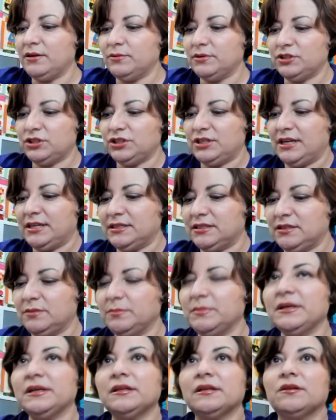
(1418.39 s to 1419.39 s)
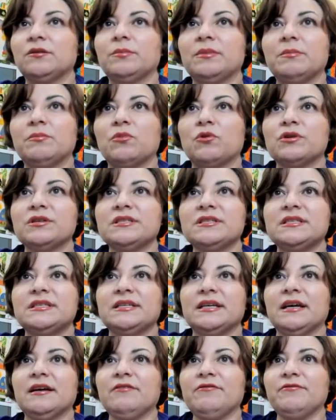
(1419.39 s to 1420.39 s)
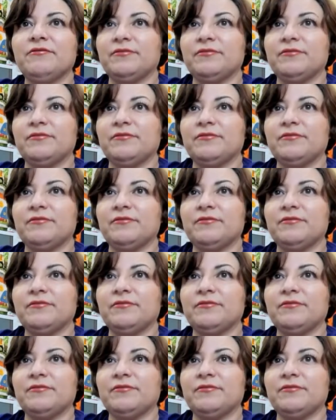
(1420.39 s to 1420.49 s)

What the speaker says: which tends to be a little bit more stiff.